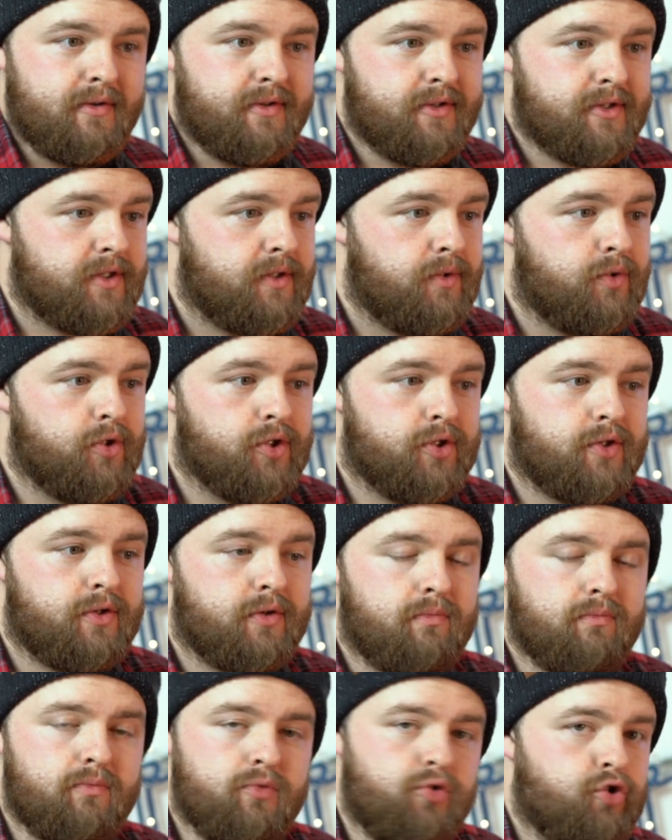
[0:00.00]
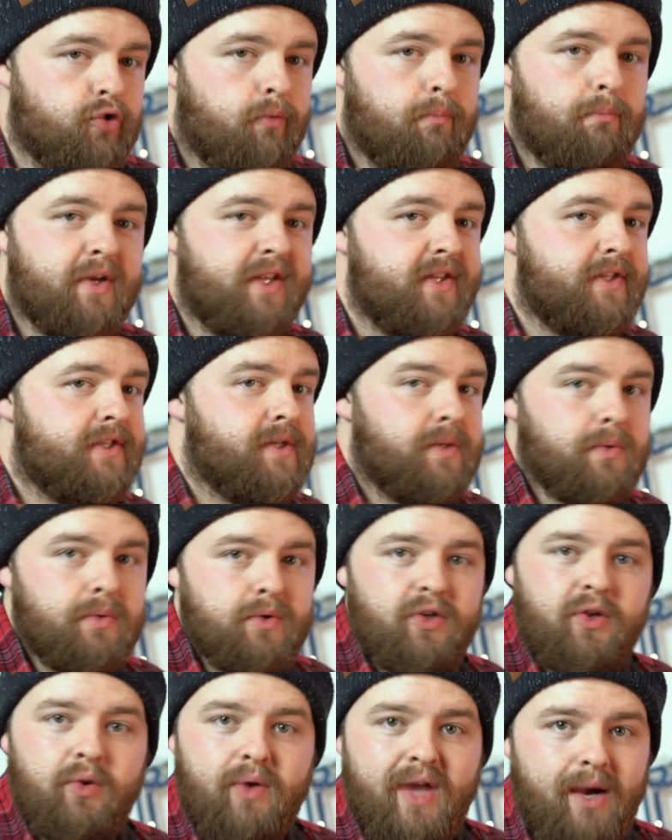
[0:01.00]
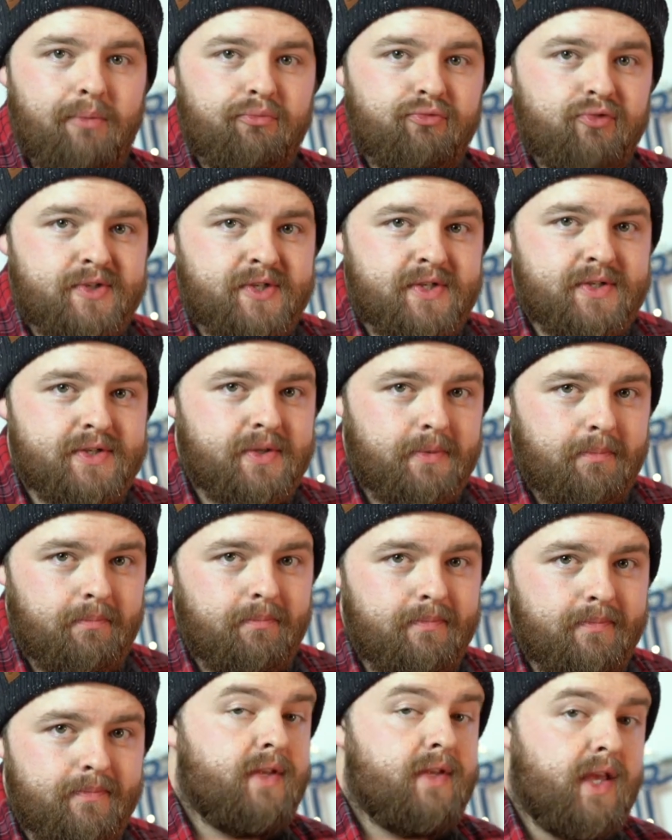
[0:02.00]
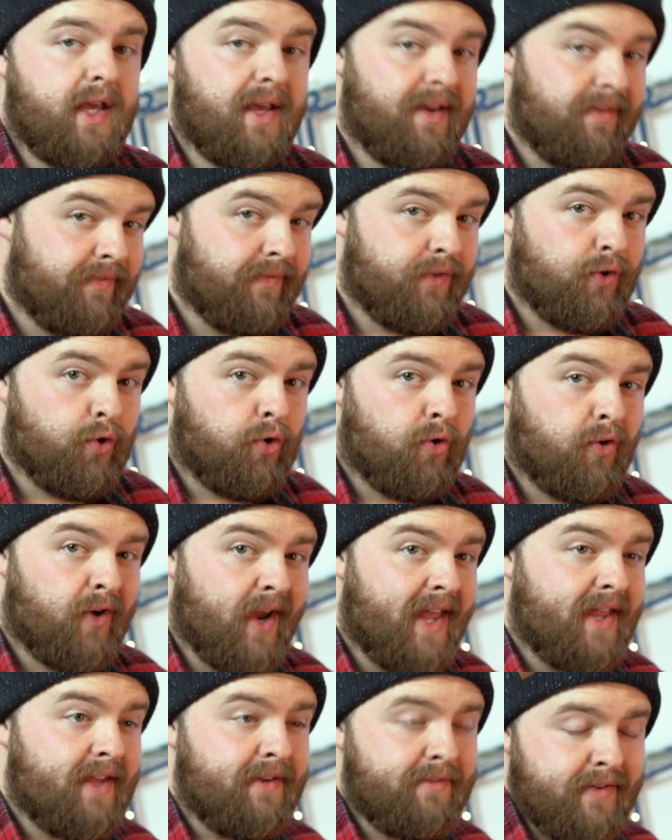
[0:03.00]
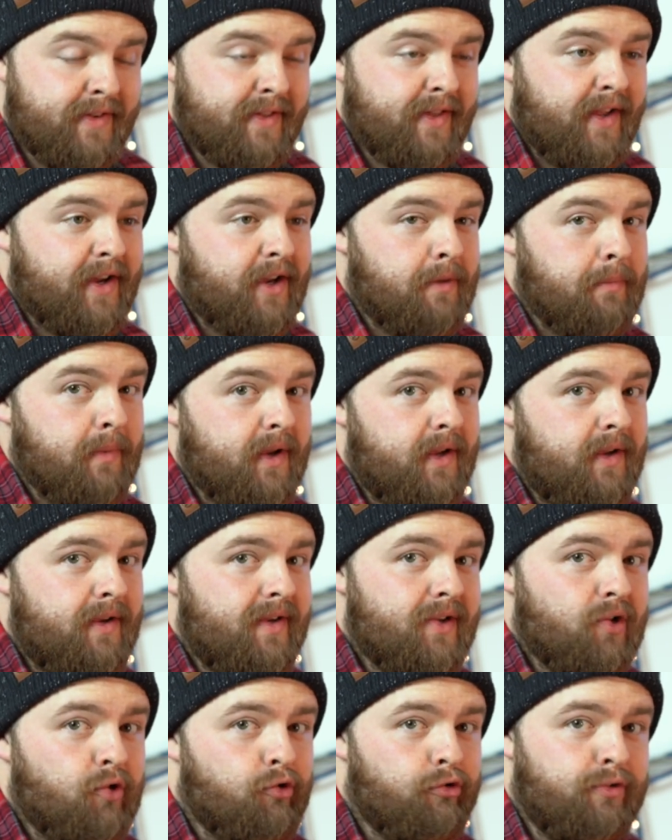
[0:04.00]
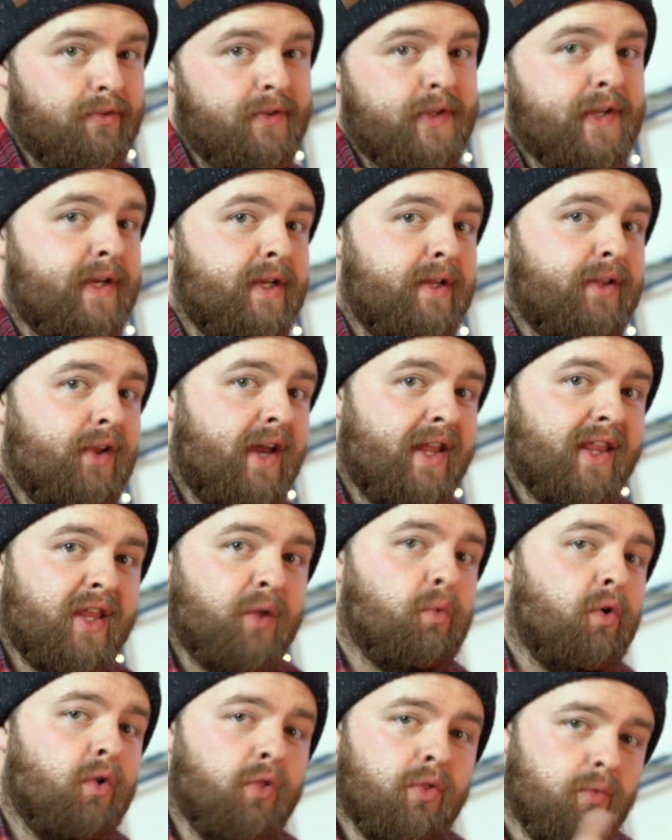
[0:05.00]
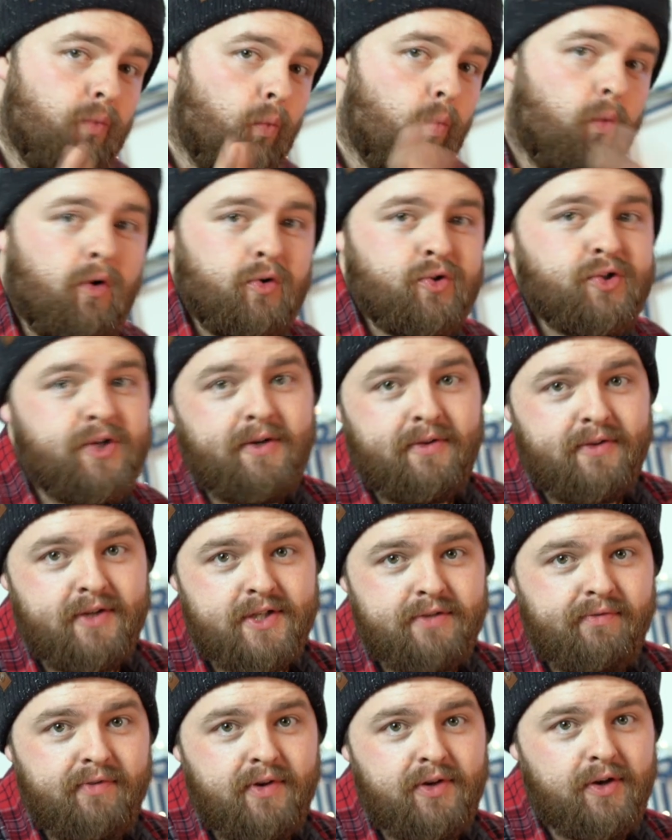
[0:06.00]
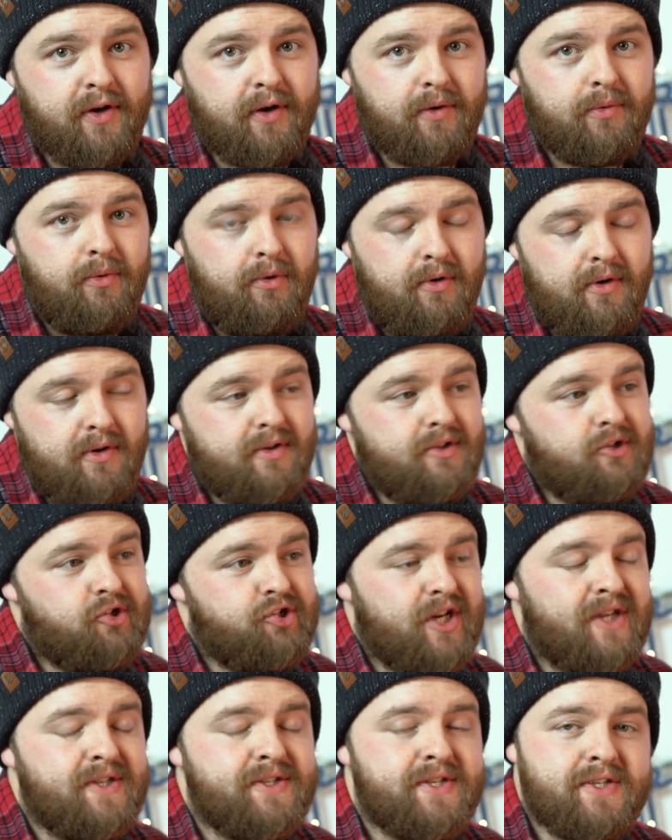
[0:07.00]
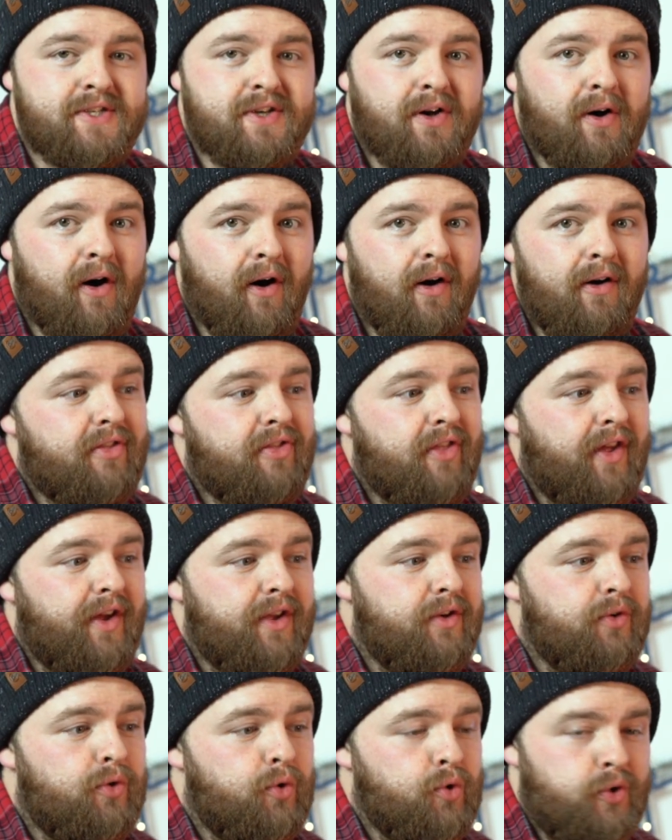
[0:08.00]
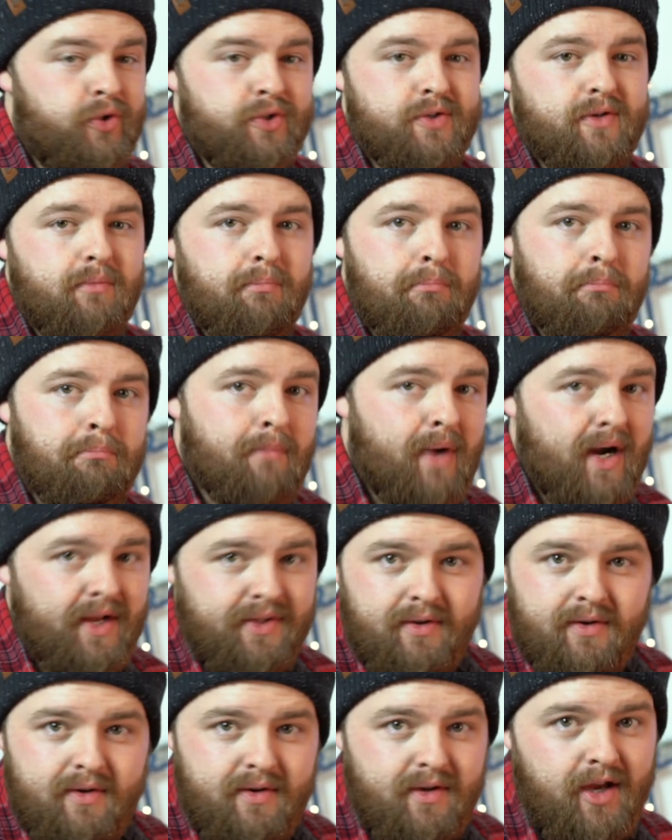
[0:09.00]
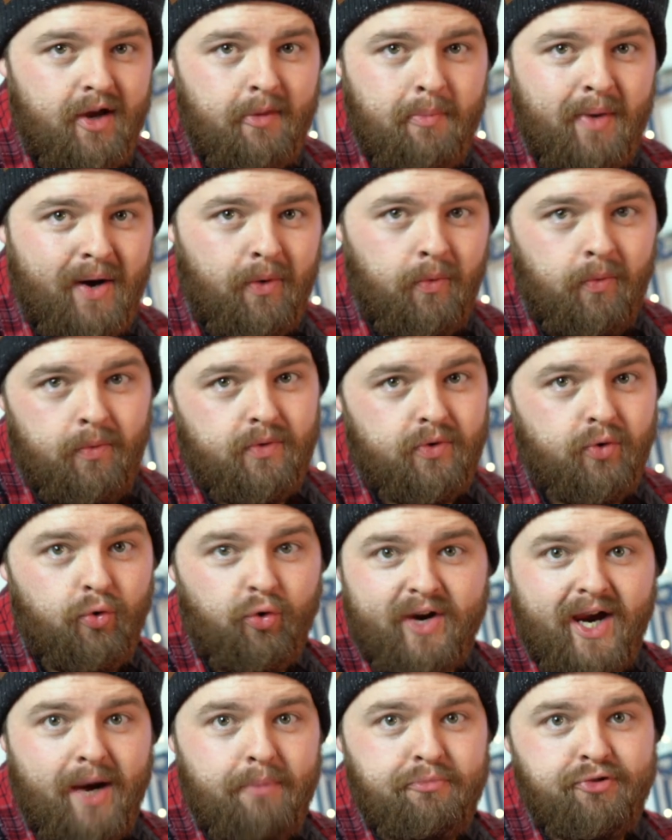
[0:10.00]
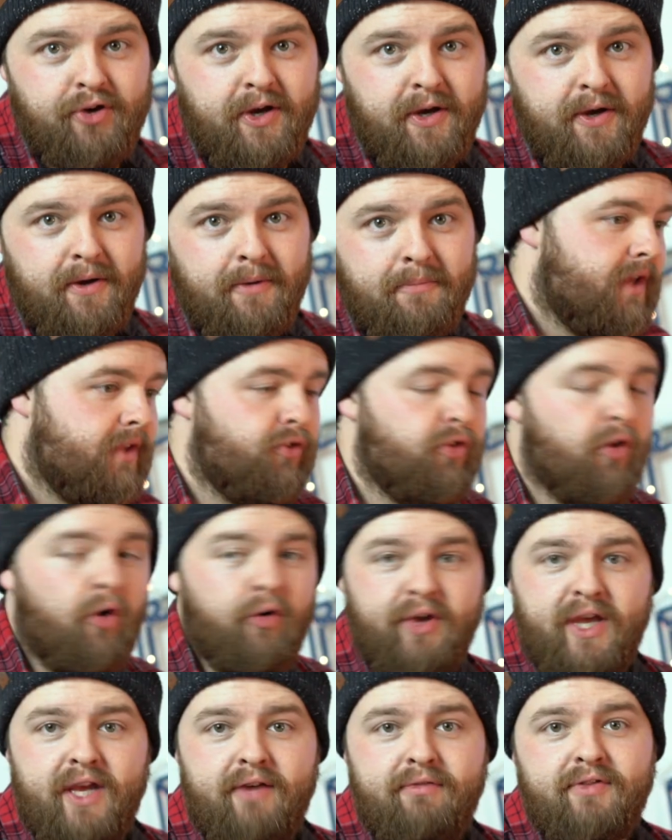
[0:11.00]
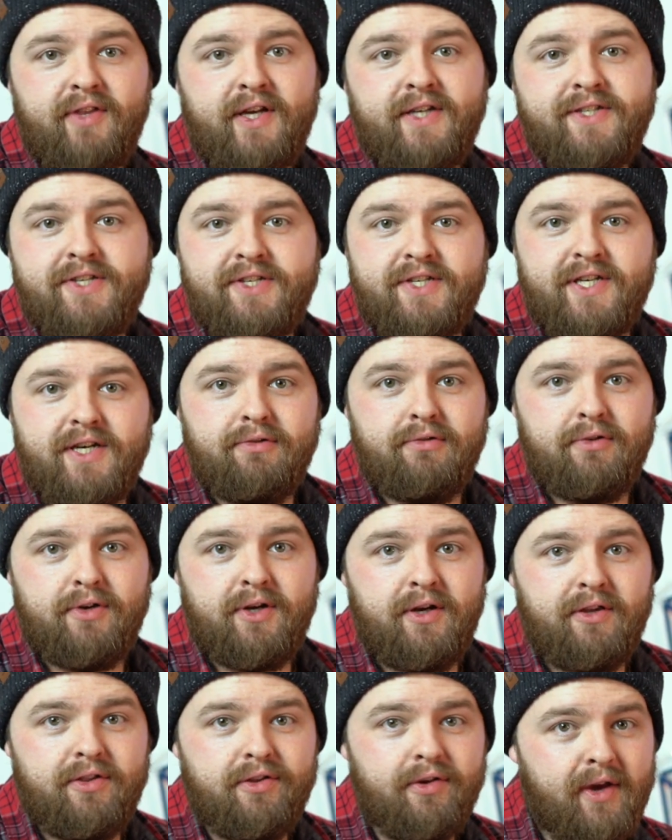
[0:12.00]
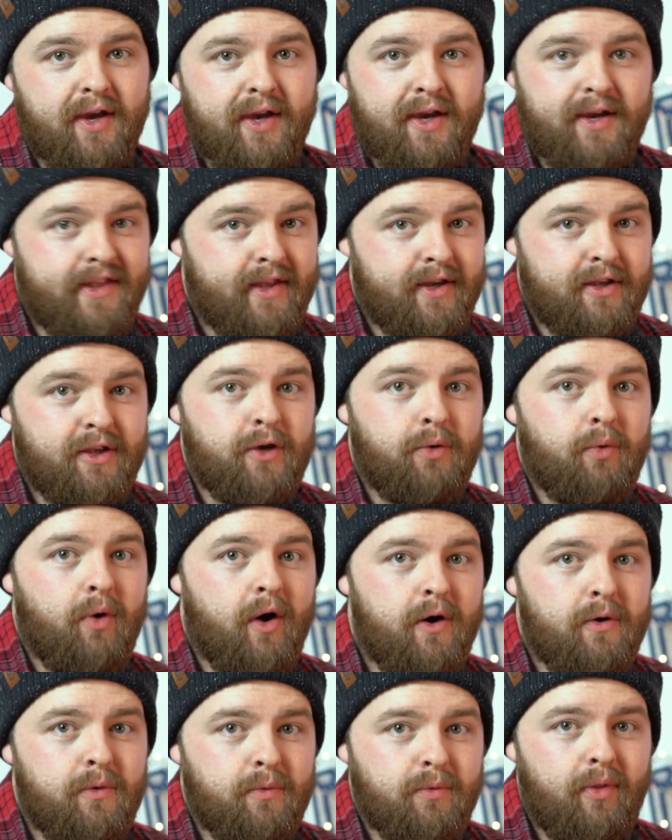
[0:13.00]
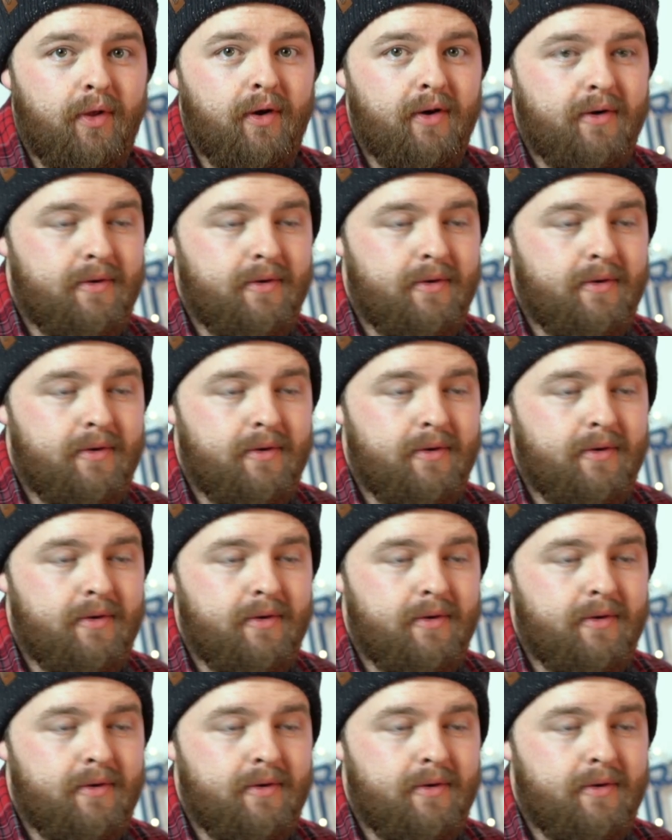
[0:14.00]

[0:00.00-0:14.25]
to just jump into a new camera system. If you're anything like me, or indeed anyone watching this video, chances are that you're just mad about your camera gear. Not even necessarily the gear that you own.